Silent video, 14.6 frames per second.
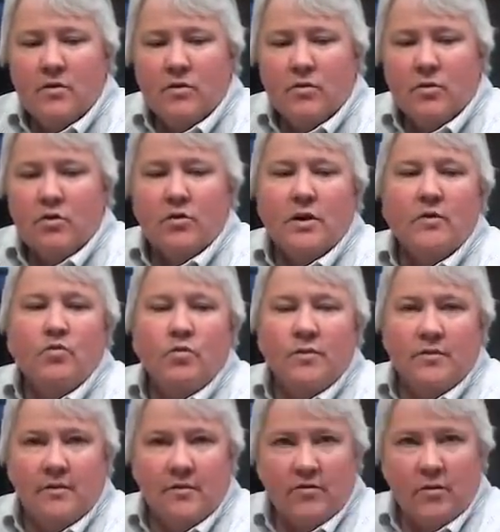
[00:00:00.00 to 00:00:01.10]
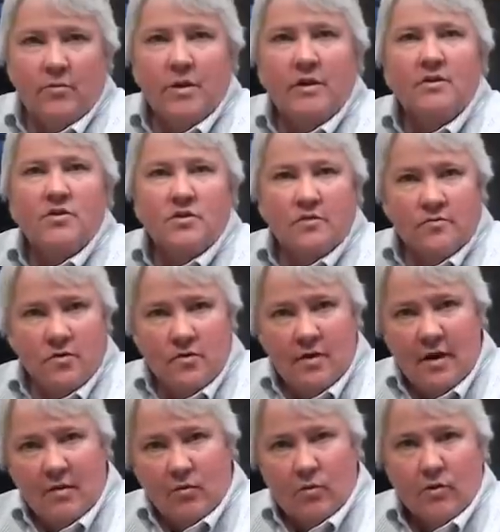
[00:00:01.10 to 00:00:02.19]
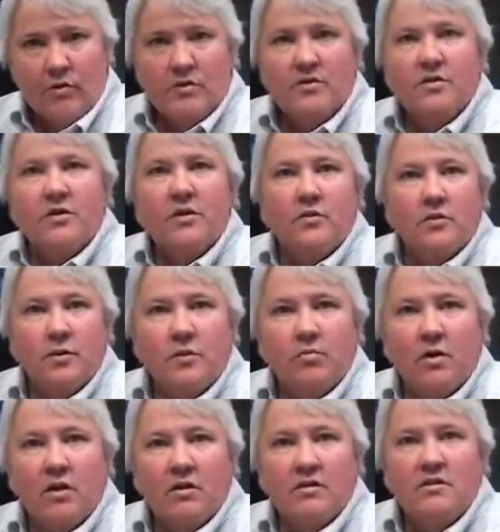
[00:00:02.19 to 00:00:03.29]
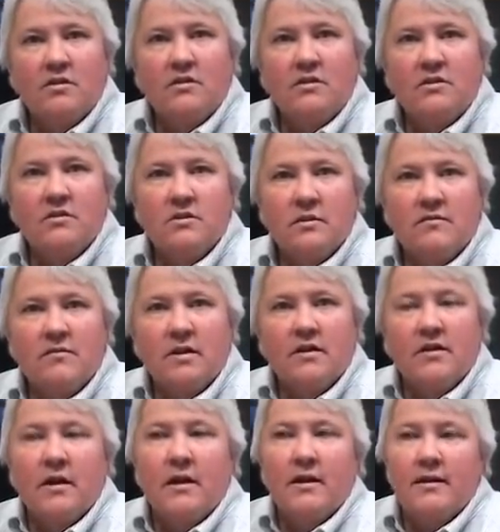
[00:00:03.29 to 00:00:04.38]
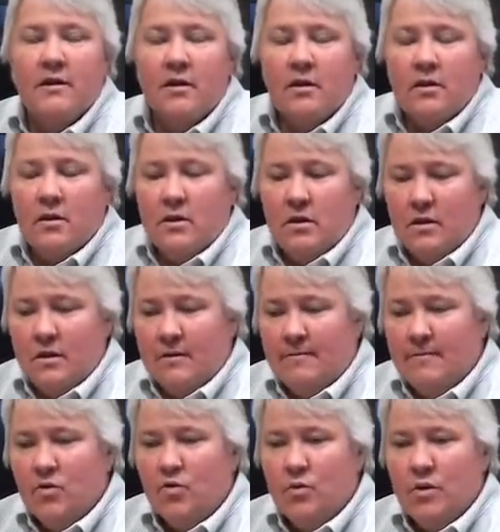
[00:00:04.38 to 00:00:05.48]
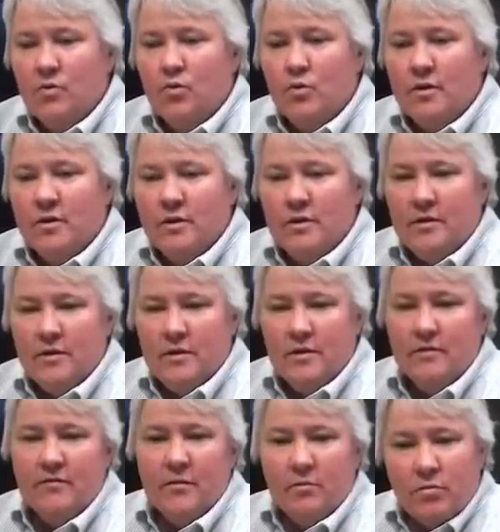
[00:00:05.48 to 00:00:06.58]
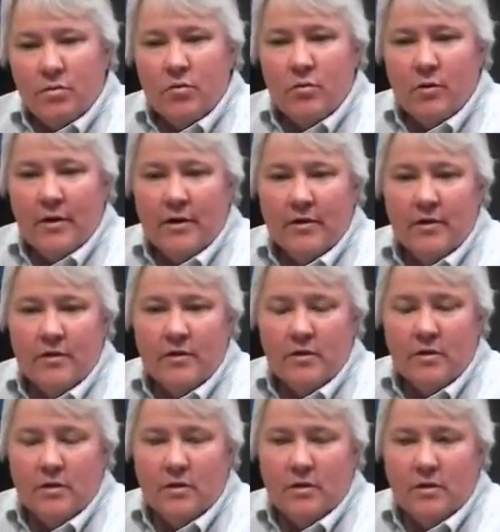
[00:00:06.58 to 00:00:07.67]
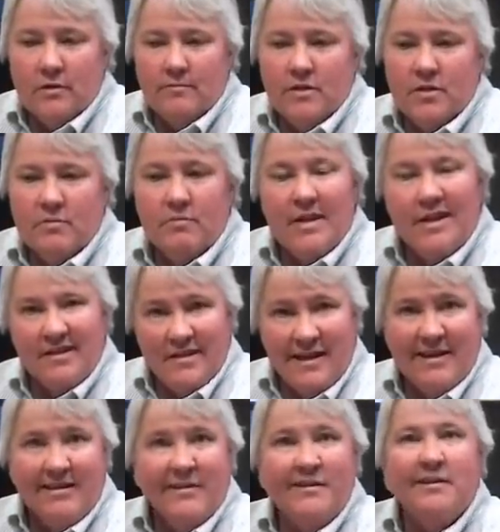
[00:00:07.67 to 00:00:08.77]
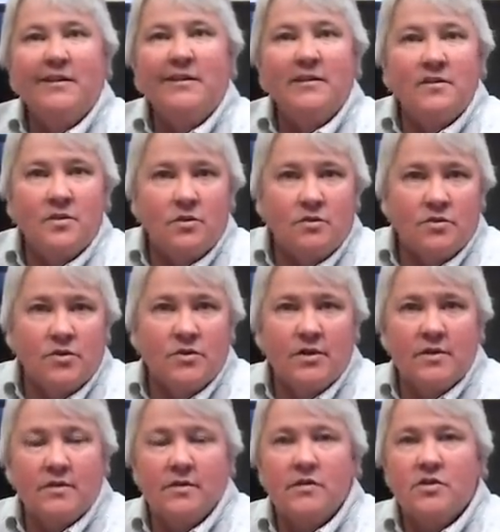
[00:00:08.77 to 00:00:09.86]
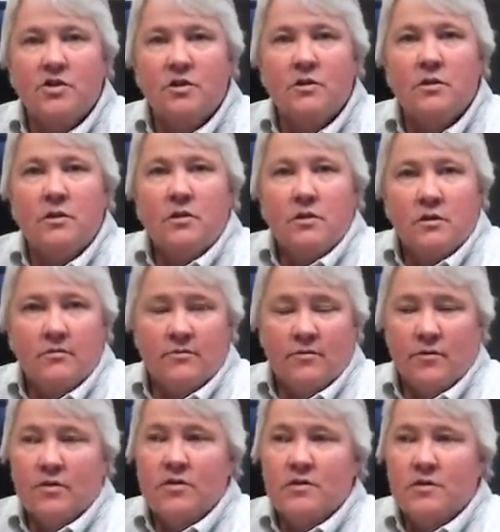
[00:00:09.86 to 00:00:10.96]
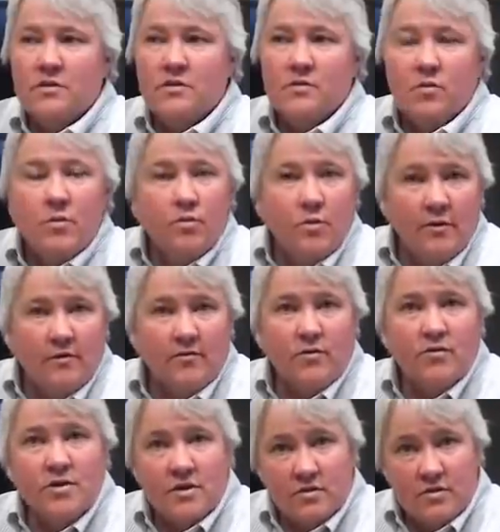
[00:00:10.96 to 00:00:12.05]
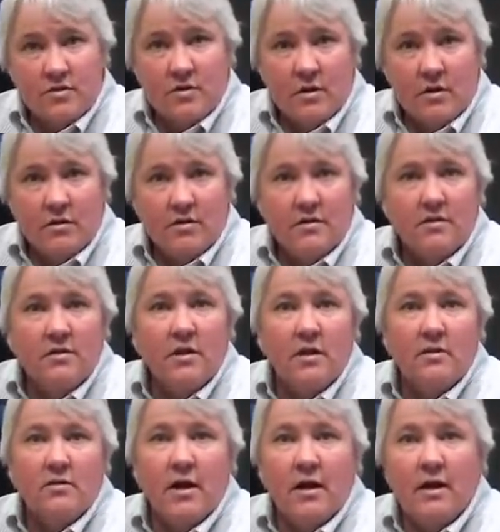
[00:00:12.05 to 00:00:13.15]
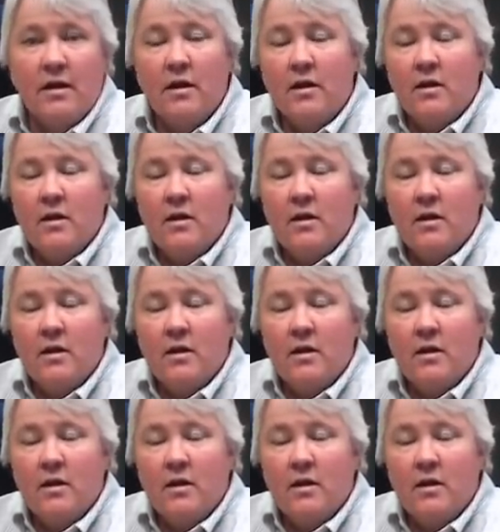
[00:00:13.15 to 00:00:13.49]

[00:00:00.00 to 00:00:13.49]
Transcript: working with everybody's different network, security policies, stuff like that. What we have employed to make that an easier transition. For instance, when we first installed Intelerad,